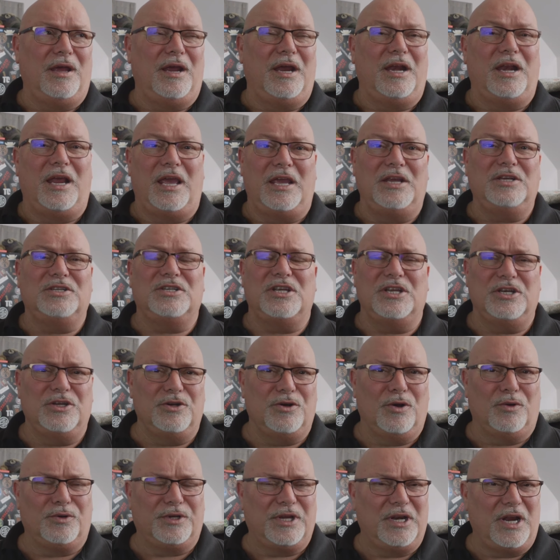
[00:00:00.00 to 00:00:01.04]
an 18
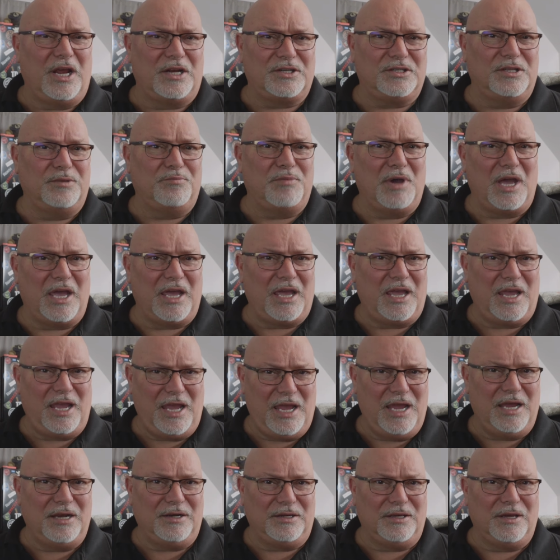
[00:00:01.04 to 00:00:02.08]
year old can actually buy a
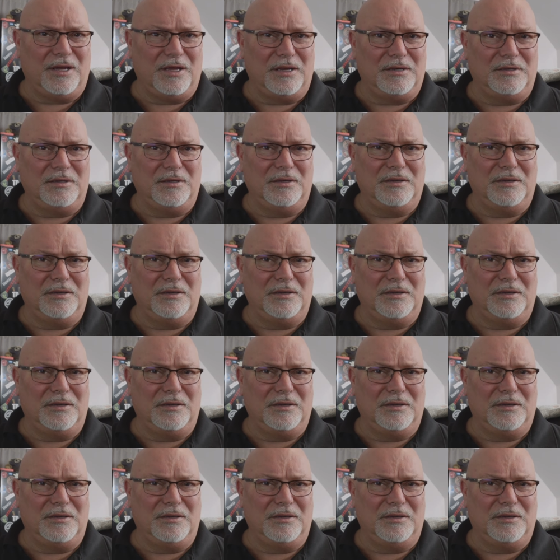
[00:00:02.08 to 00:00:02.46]
handgun